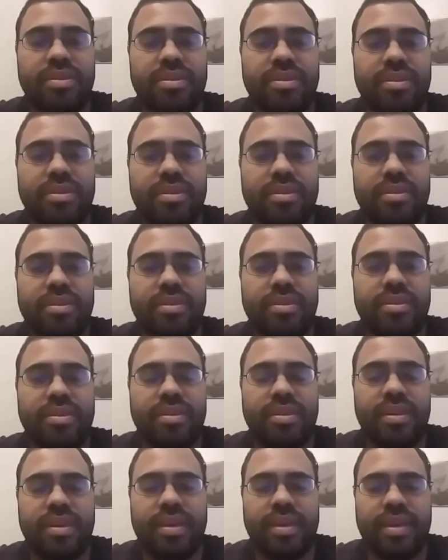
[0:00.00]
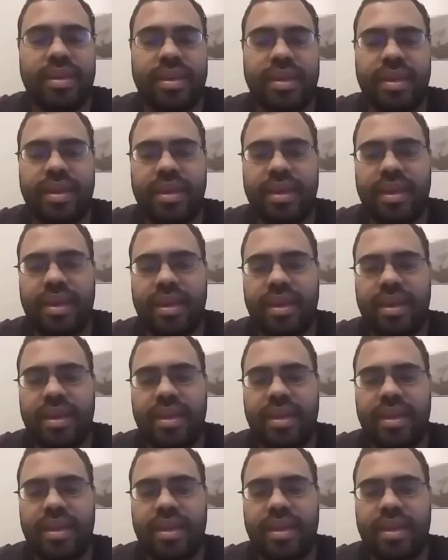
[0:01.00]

No one is speaking in this clip.